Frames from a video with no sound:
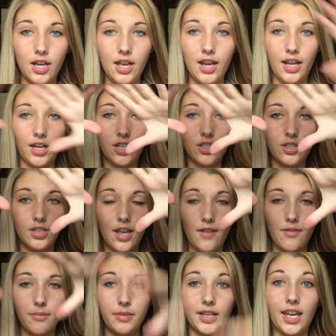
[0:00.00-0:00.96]
And I could just
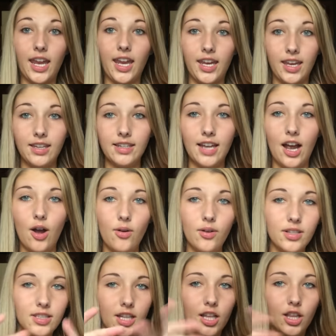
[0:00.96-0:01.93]
have them like hanging down
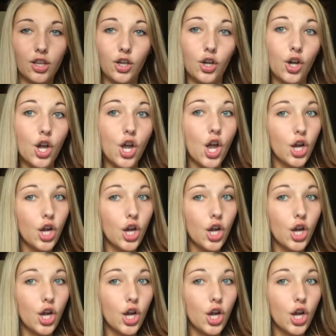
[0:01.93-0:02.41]
as like a little